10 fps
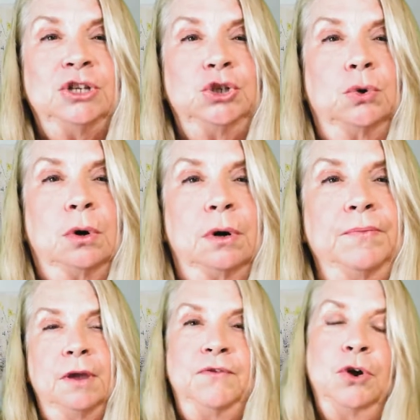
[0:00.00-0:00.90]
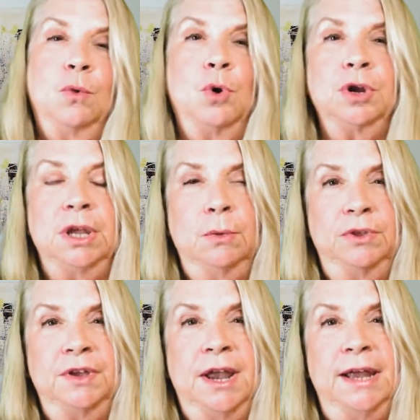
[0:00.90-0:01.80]
sure, if you're working
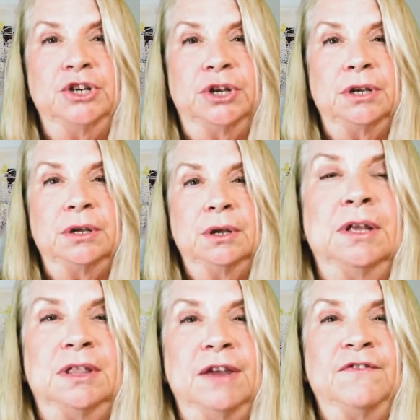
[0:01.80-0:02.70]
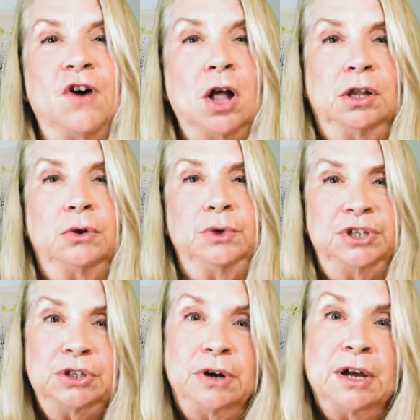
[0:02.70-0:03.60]
with an agent, that they follow
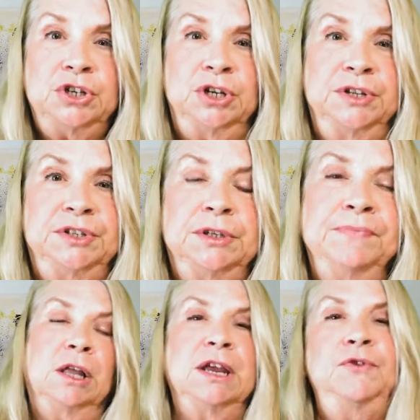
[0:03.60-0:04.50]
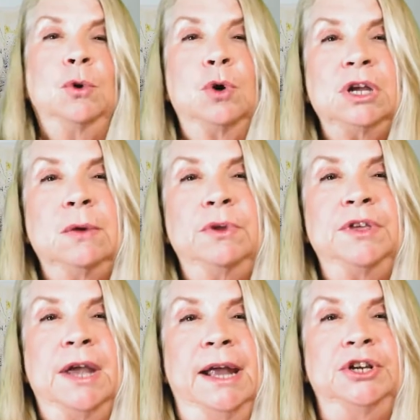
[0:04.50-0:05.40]
instructions. Like if you're working
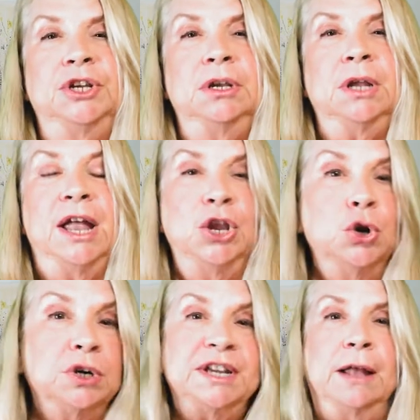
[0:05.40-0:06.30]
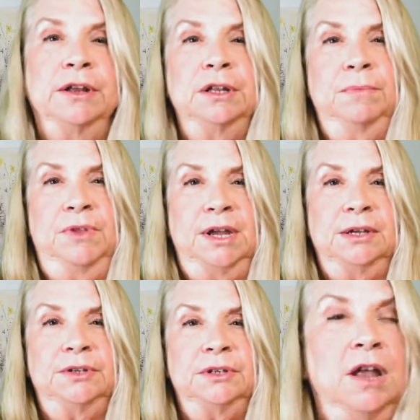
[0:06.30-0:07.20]
with an agent and you're telling them
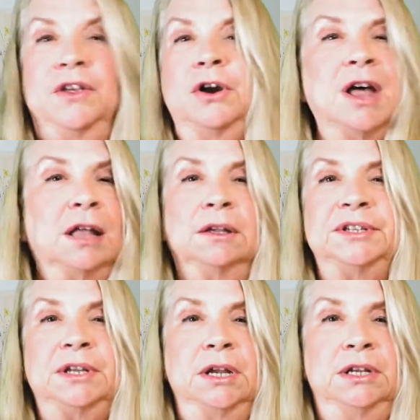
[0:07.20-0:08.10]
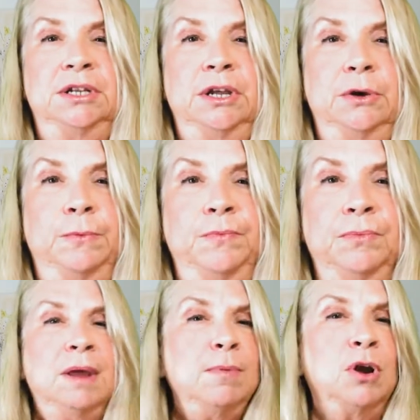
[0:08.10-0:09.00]
things and they're not listening to you,
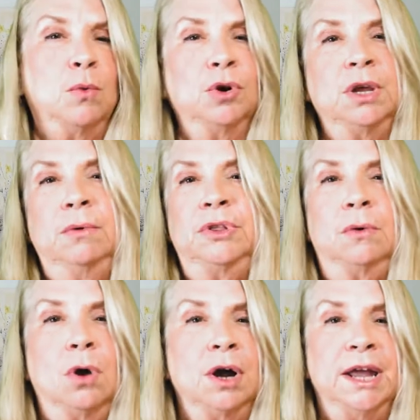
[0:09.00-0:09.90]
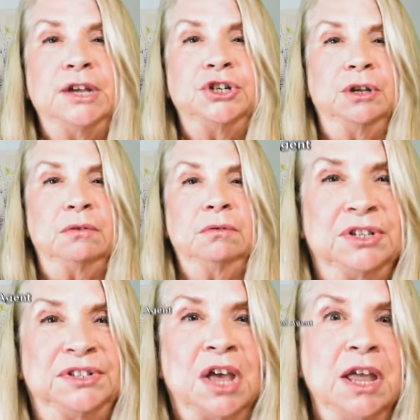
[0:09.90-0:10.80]
maybe you're working with the wrong agent.
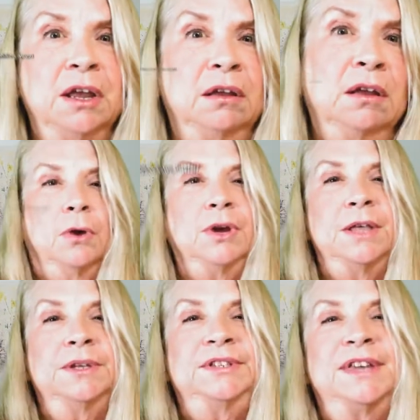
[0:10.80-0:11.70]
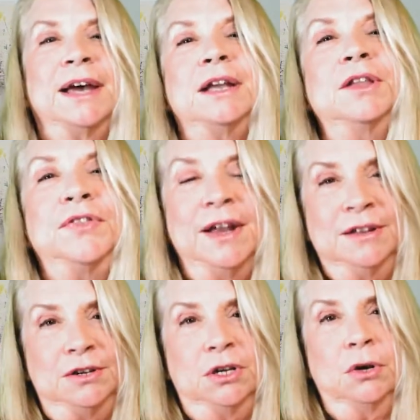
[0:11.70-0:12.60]
Just saying. Okay, the second thing
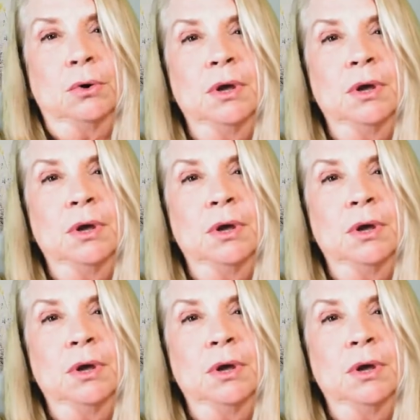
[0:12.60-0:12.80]
to do